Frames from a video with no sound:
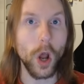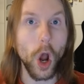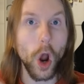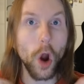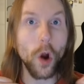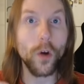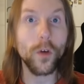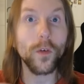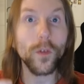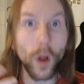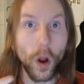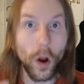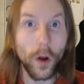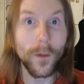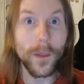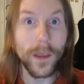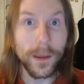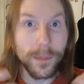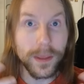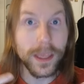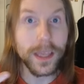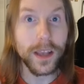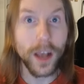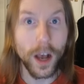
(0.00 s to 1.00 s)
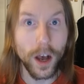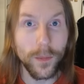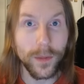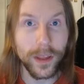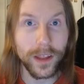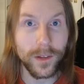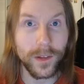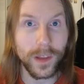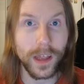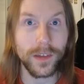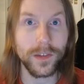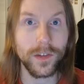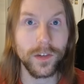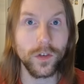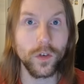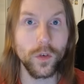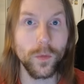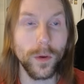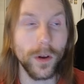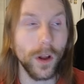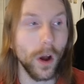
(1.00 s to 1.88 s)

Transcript: Are they becoming less stupid?